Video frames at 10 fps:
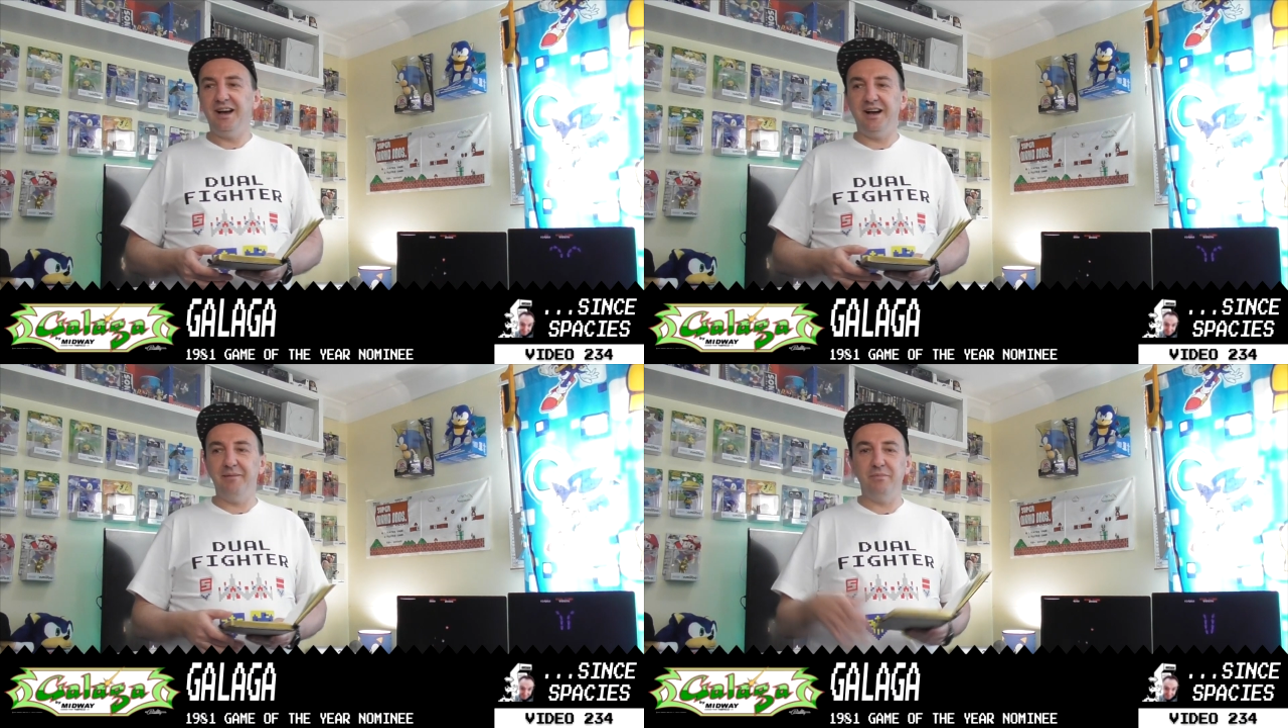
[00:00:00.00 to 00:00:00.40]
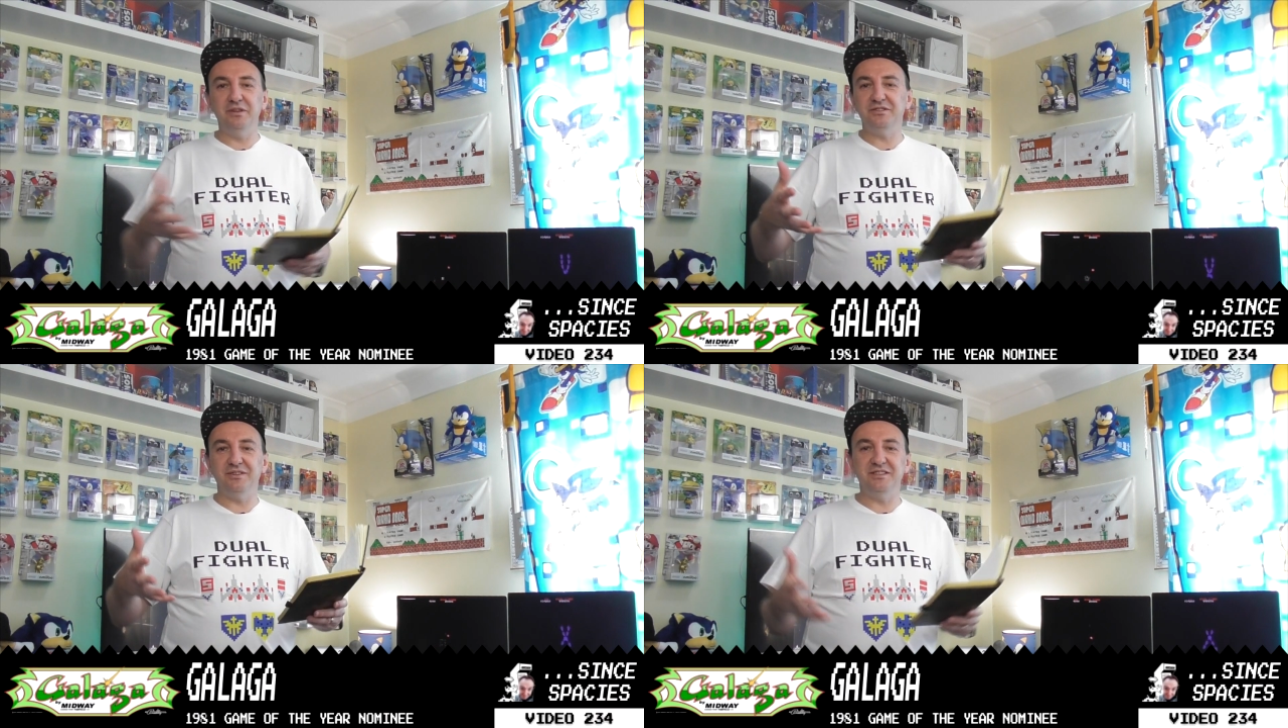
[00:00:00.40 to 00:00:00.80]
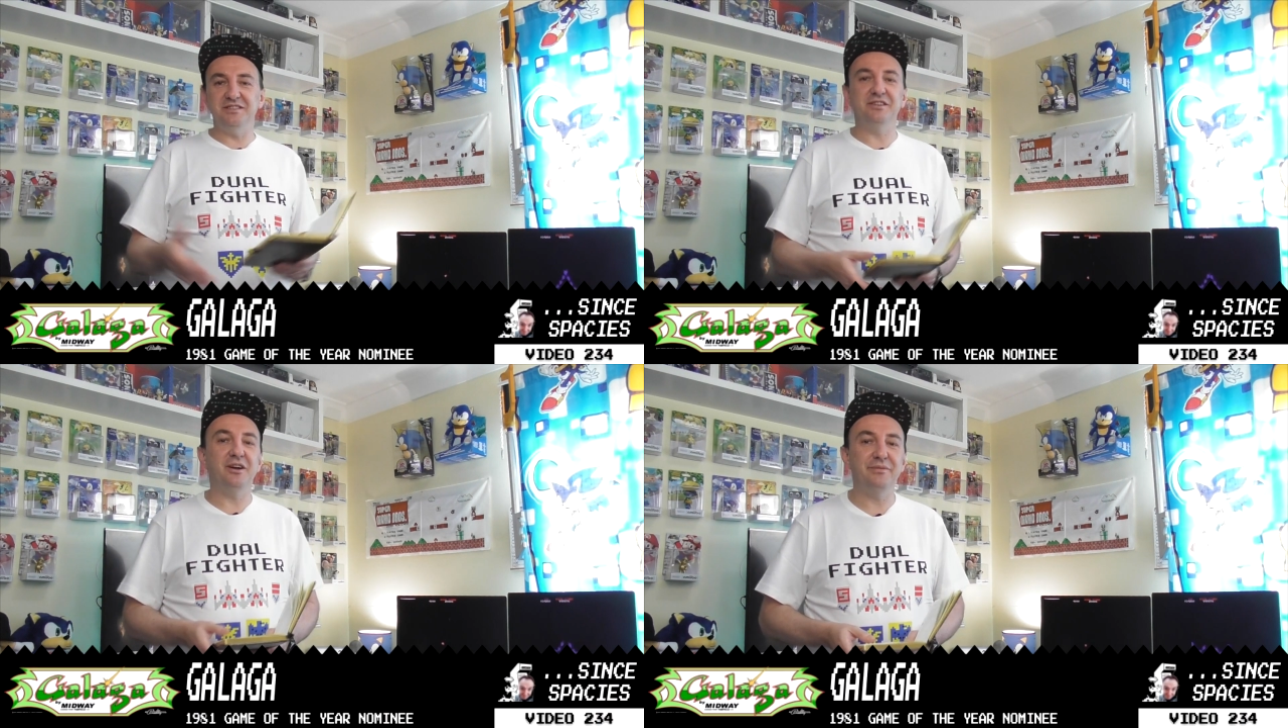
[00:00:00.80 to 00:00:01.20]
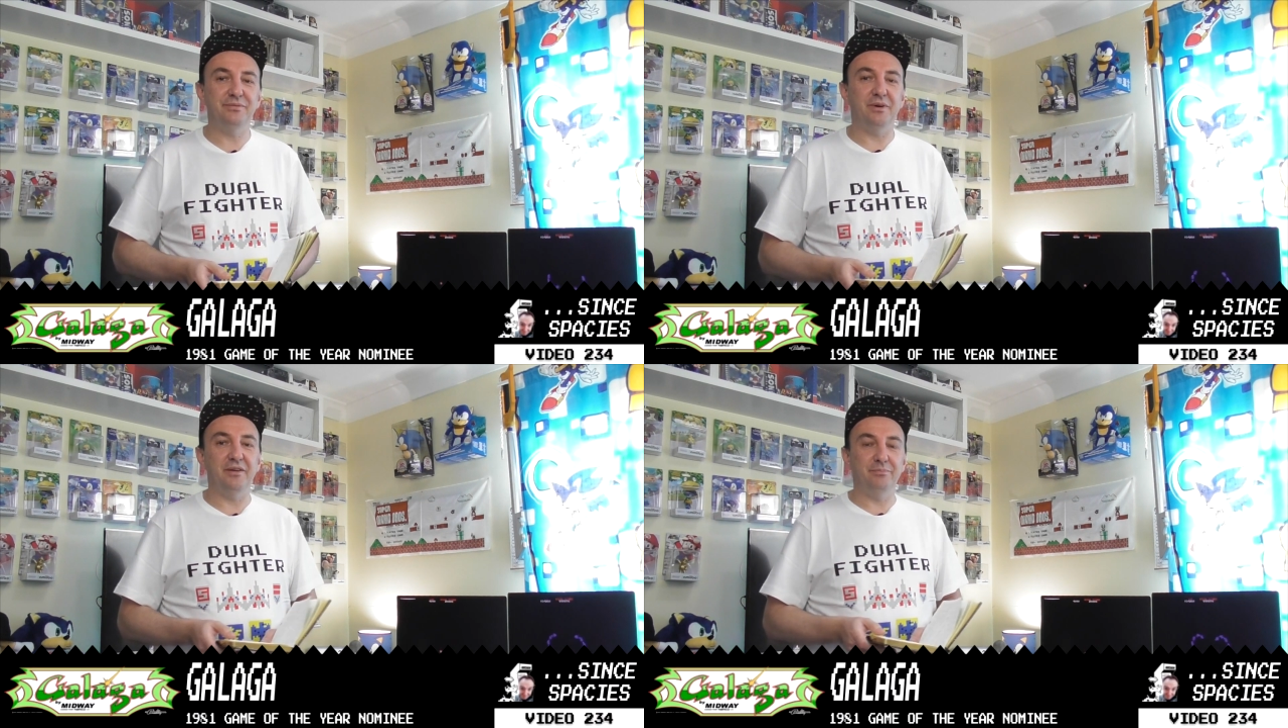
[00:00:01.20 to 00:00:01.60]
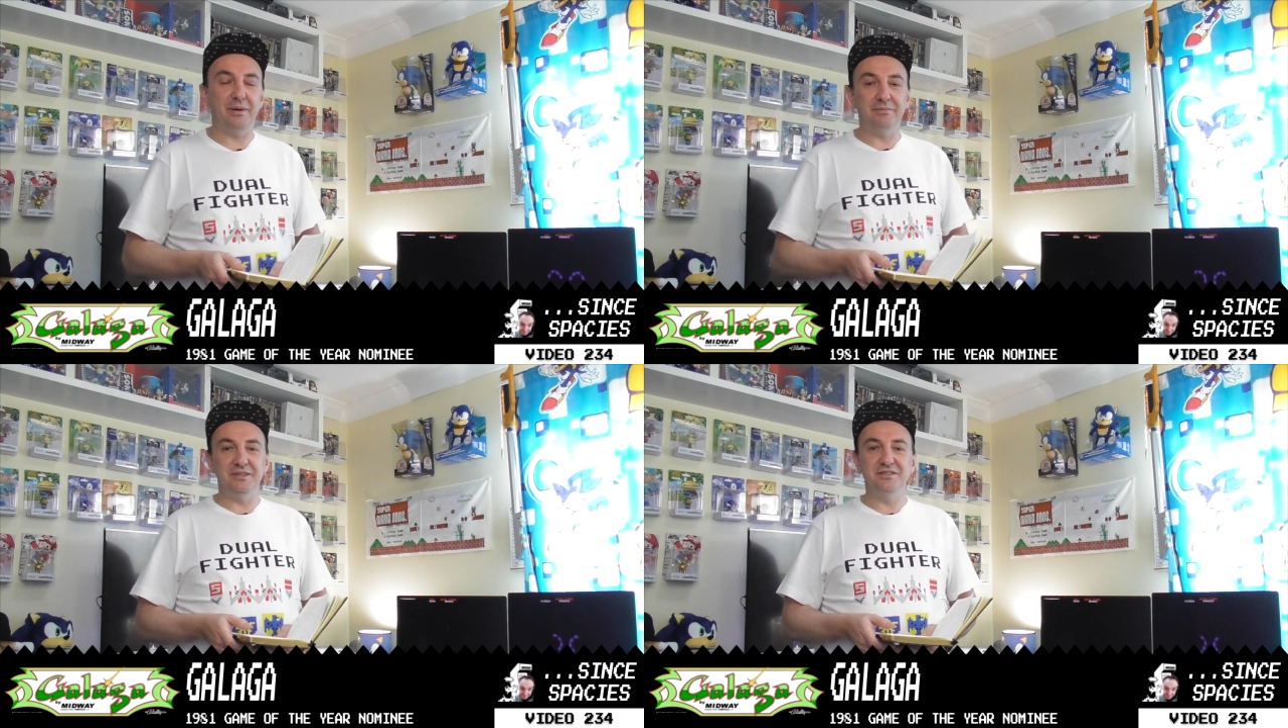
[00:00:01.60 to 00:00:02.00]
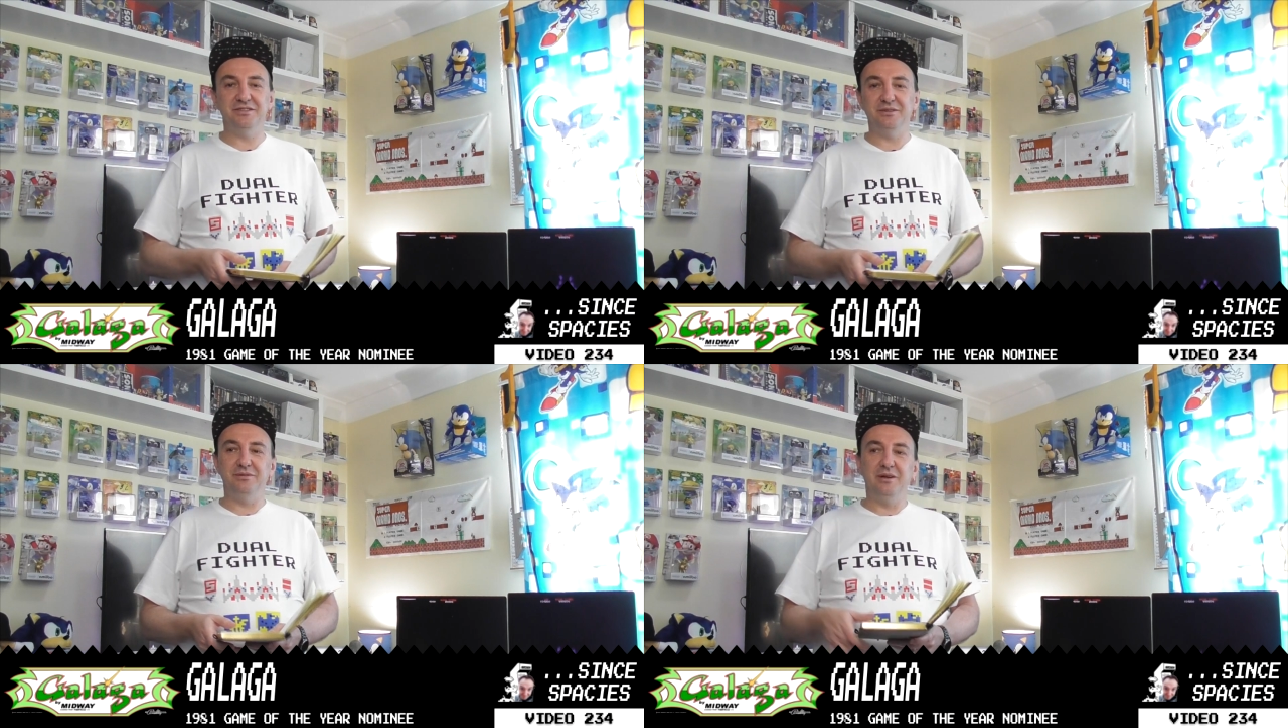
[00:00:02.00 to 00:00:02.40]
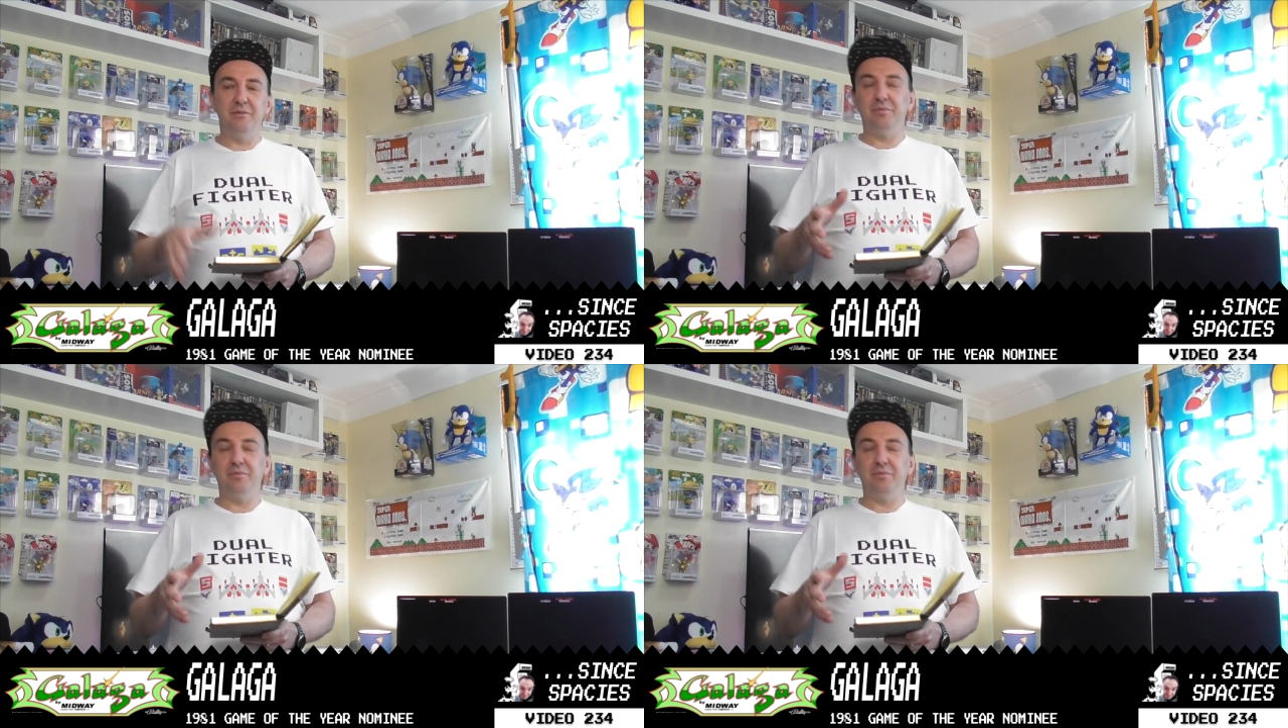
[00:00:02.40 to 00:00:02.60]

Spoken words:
Most Aussies that I've bumped into